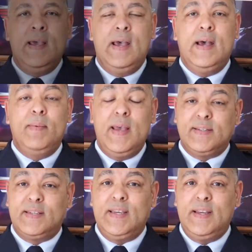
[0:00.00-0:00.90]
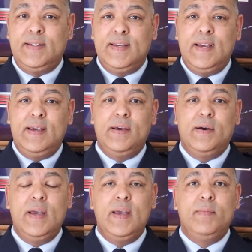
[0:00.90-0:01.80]
As I said,
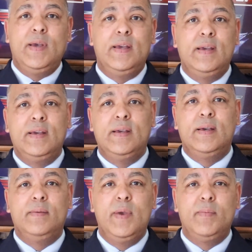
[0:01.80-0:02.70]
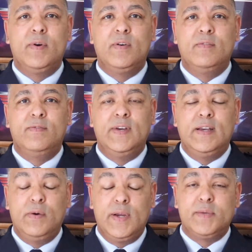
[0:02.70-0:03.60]
I am a member of,
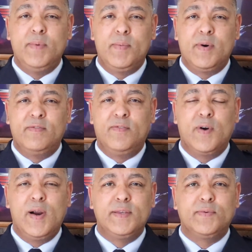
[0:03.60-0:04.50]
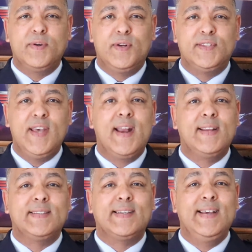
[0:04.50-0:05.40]
or ex-member of 408 Squadron. I
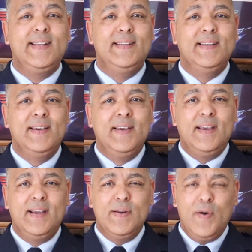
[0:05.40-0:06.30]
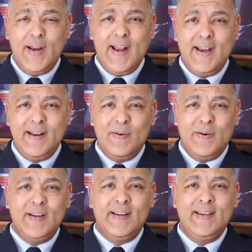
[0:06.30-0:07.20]
started as a cadet in
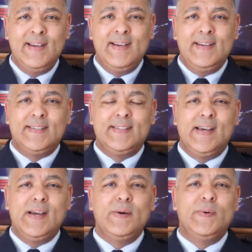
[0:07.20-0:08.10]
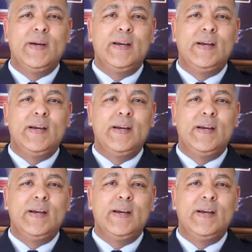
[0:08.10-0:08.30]
1989. So